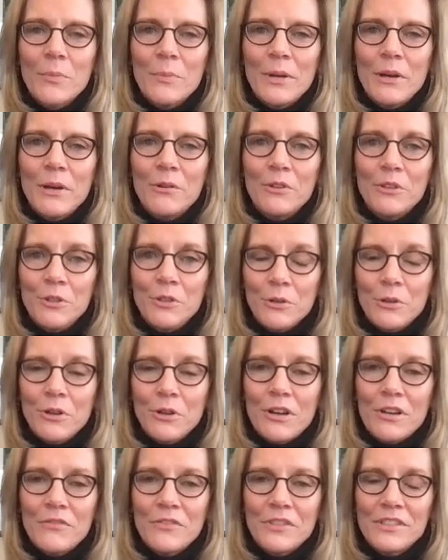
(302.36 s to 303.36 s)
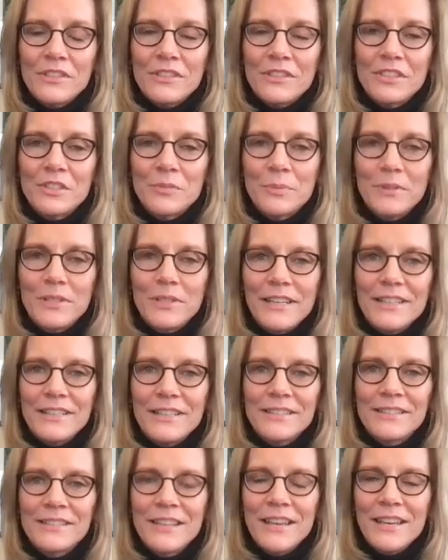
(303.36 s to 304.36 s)
about your office's
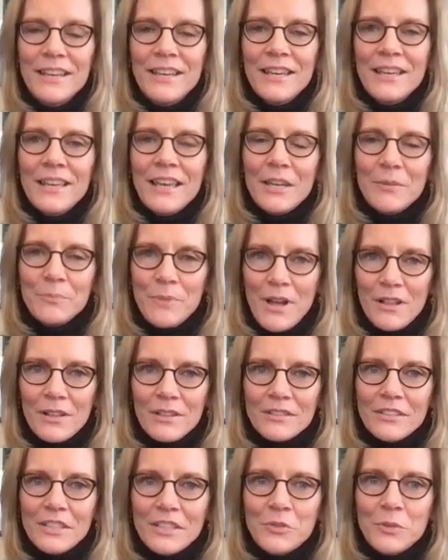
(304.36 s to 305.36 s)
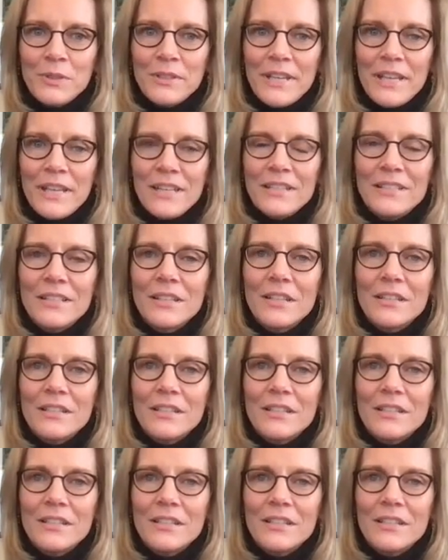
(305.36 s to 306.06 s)
plans and policies related to the